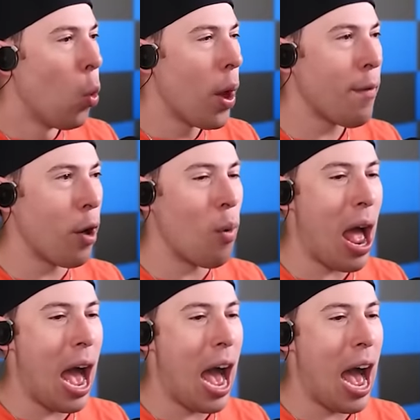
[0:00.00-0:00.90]
We've
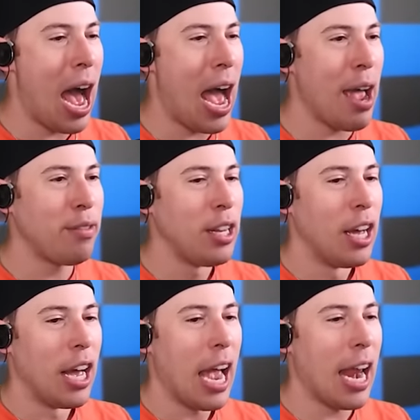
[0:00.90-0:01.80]
arrived!
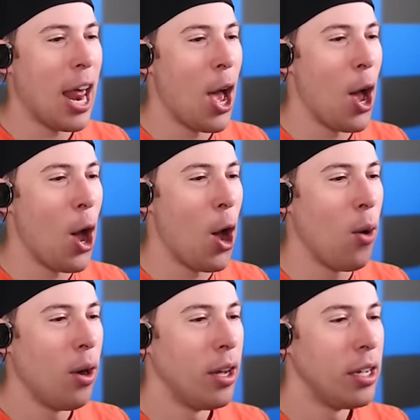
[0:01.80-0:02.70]

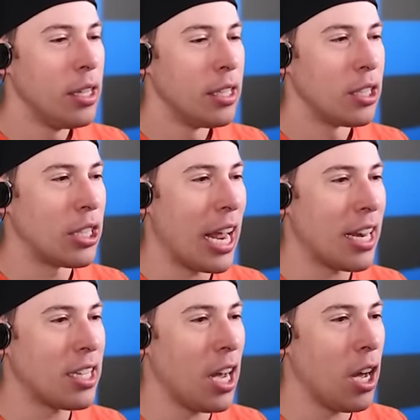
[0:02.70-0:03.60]
Hello!
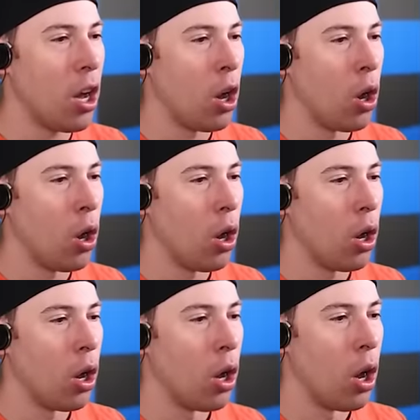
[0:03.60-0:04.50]
Santa! Oh,
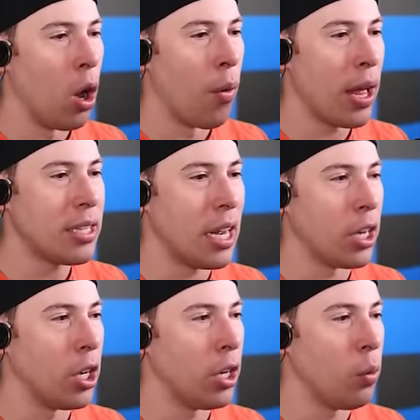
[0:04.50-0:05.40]
that's
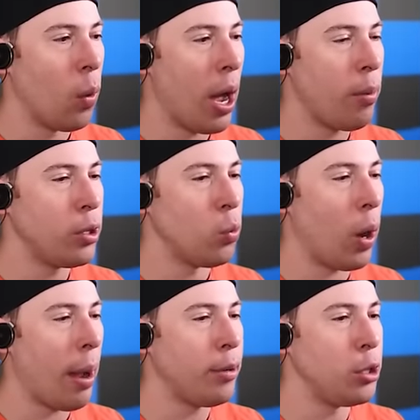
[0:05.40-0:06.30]
not good. Why
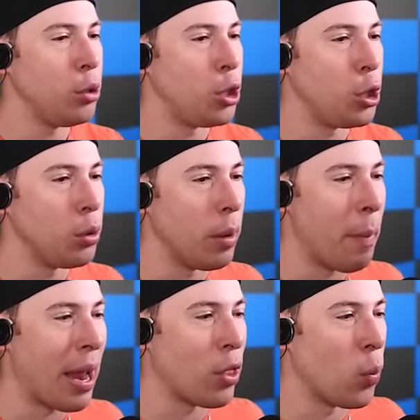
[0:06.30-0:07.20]
would you shoot the
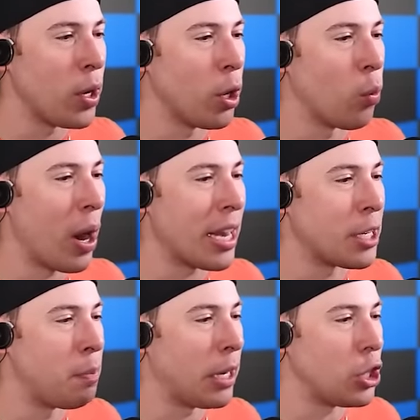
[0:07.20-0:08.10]
man in the window right in
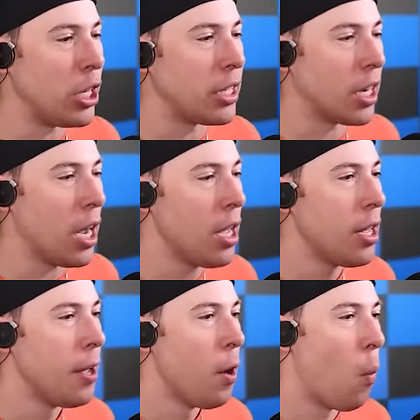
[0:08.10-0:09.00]
his butt cheeks, huh?
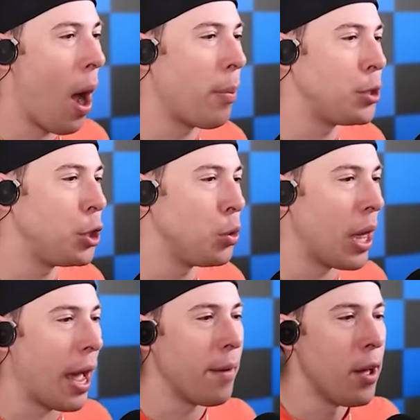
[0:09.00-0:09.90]
Why would you do
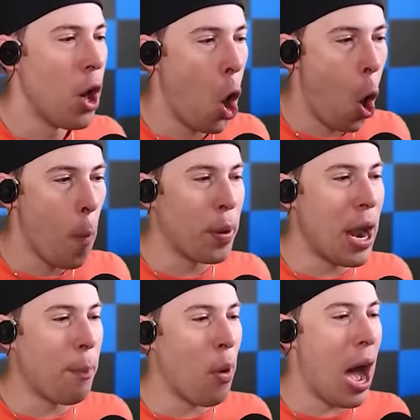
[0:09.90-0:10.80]
that? Open
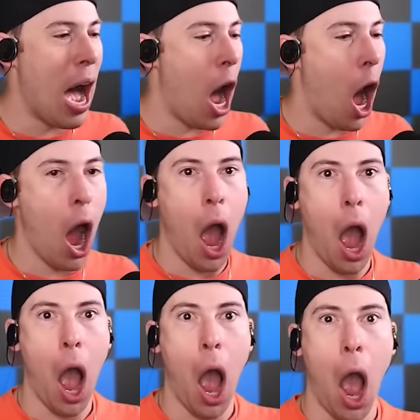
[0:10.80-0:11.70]
up what?
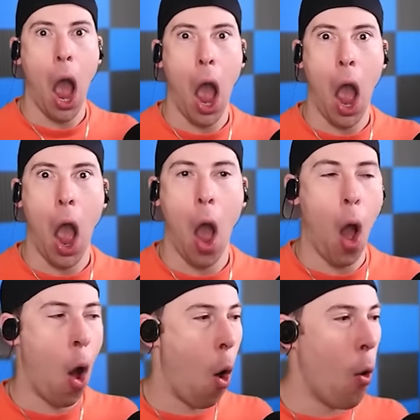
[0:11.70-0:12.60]

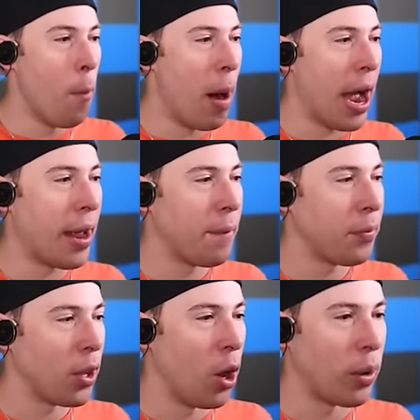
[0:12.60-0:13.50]
Oh my,
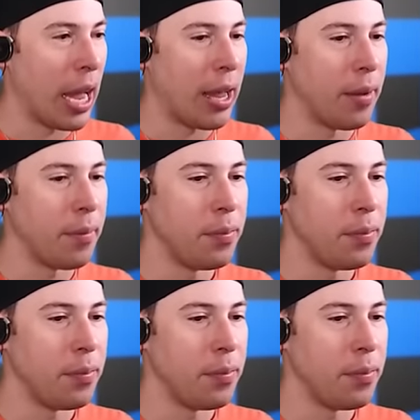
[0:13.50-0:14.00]
okay.